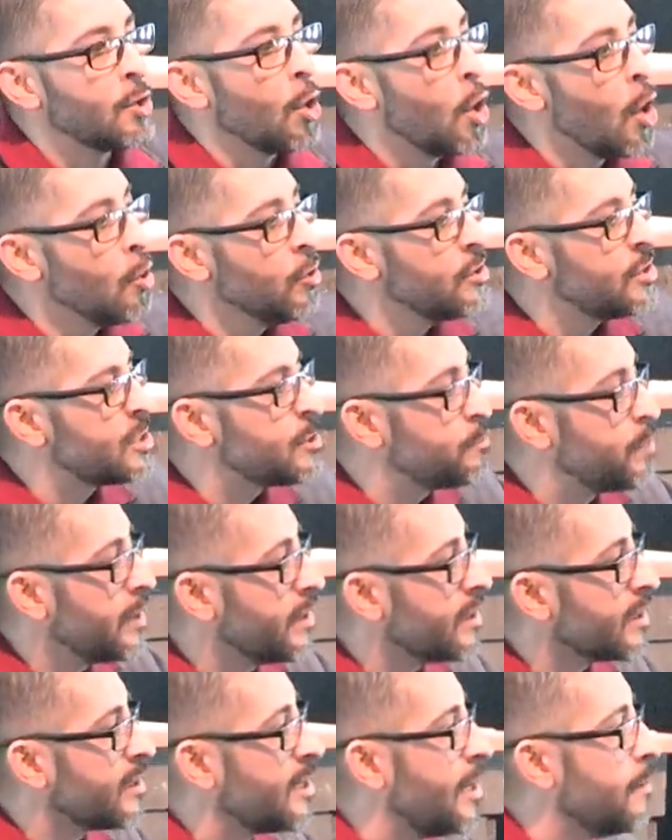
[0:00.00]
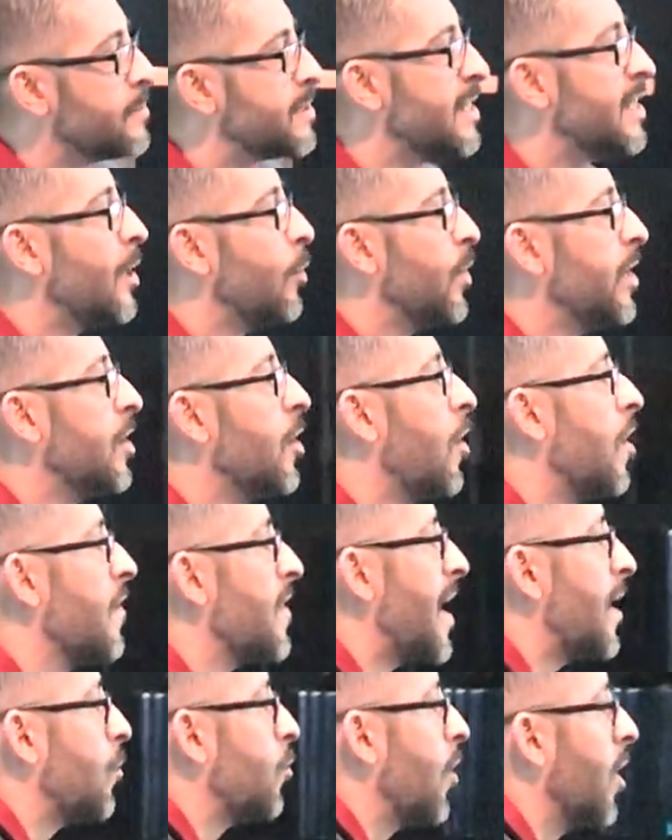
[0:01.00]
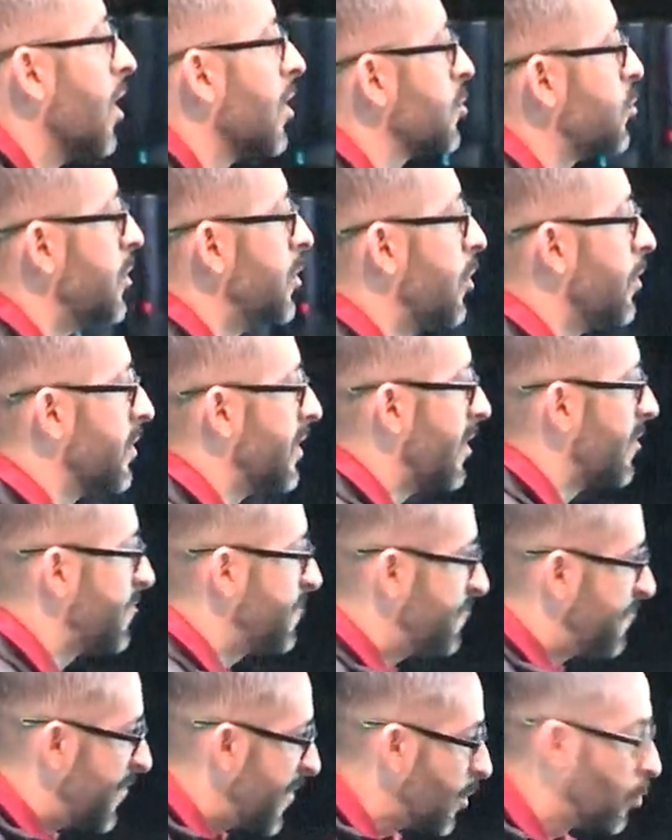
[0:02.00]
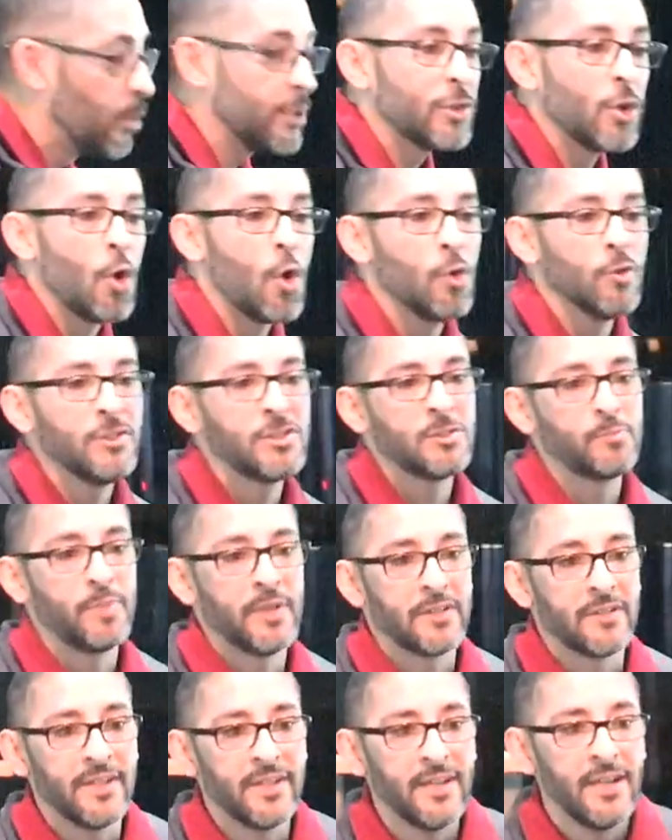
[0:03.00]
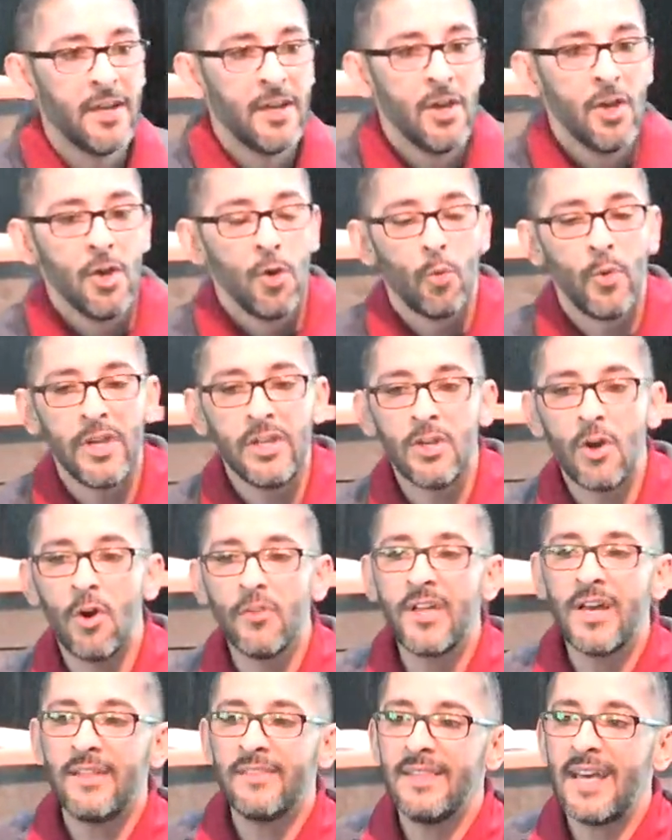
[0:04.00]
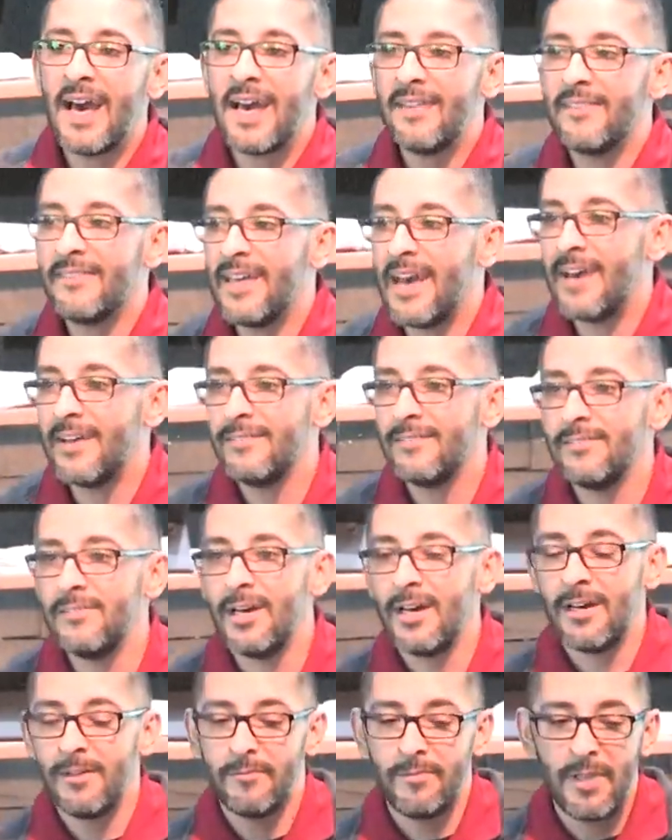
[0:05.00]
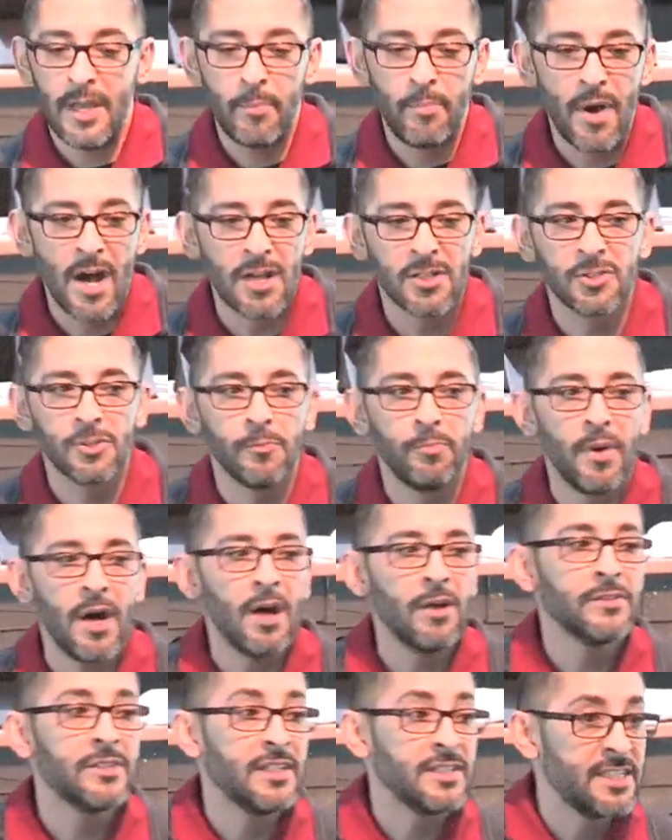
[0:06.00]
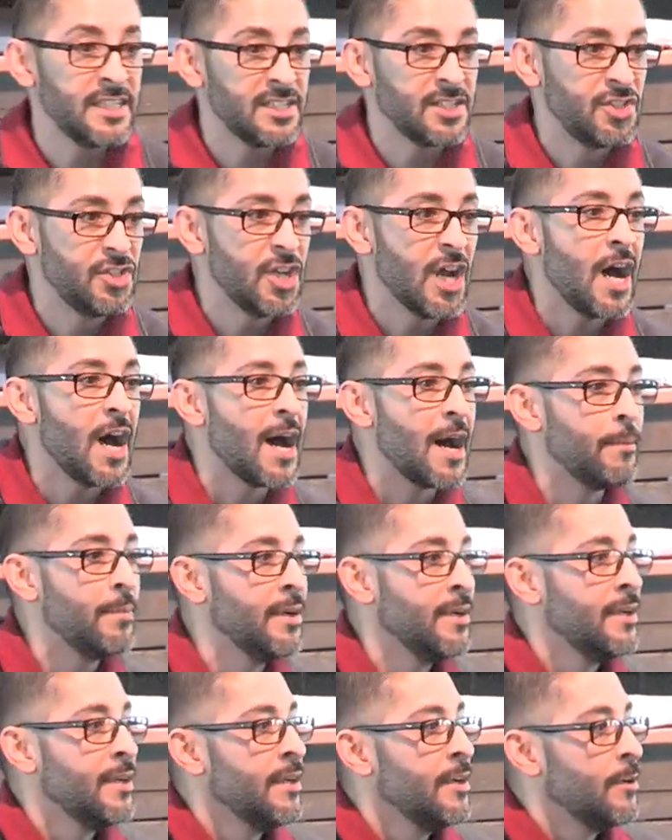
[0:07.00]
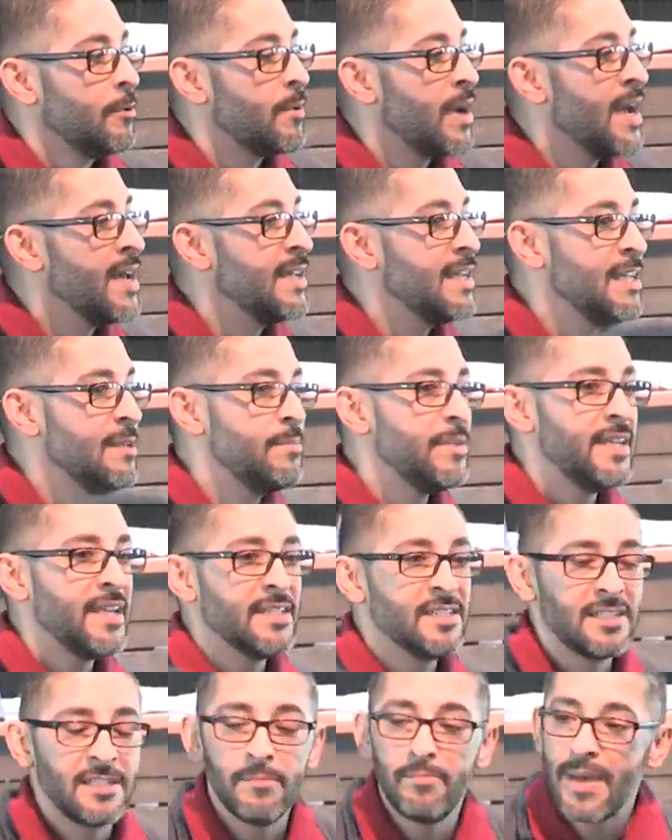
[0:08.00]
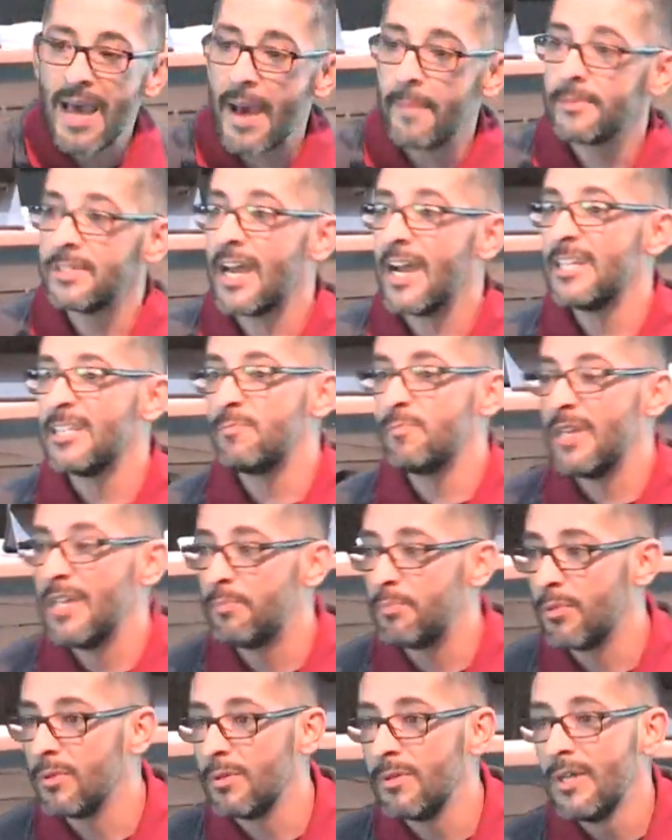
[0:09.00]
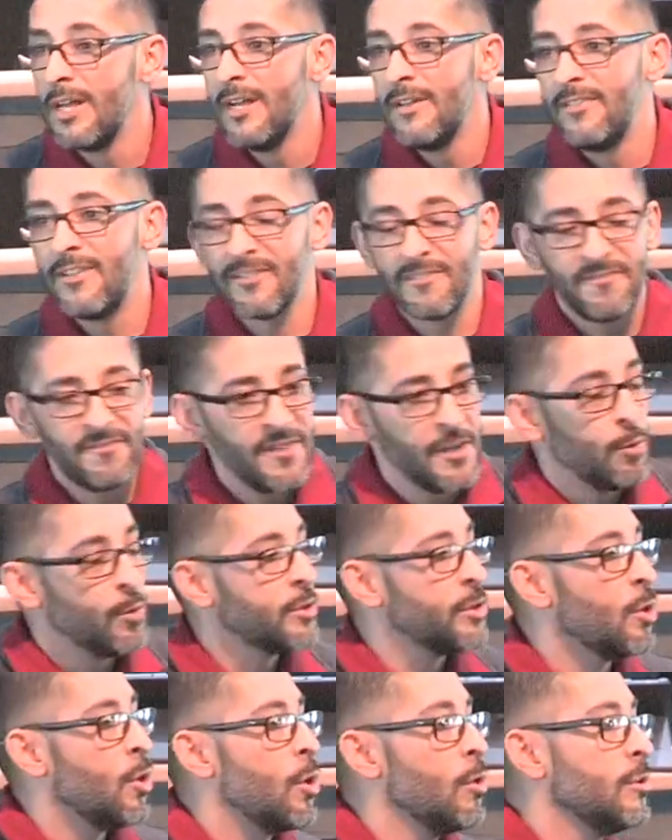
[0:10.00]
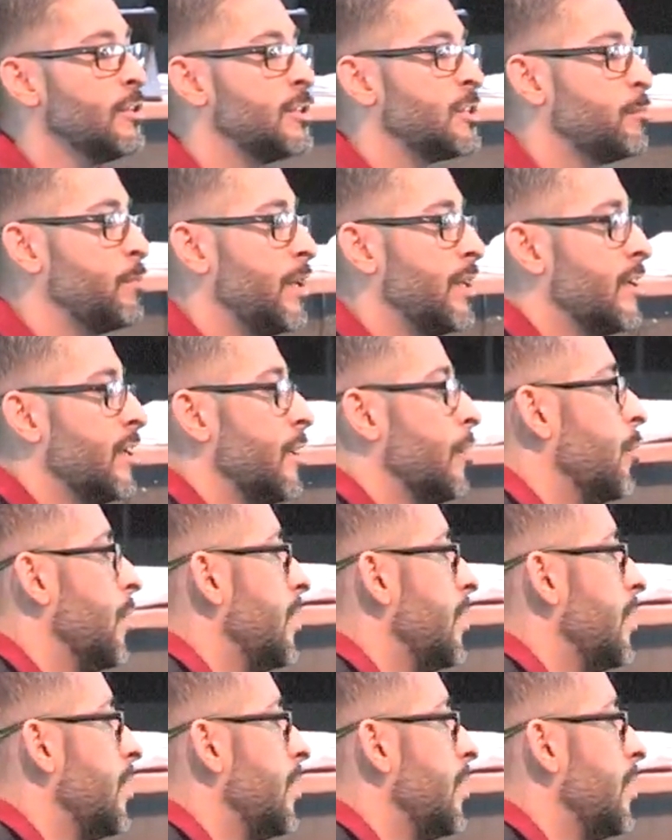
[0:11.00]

The Holy Spirit comes in, and we know how that works. We know that they're filled with the Holy Spirit. We know that, that, that uh, the Apostle Paul does his job, right? He begins to baptize people. They're filled with the Holy Spirit.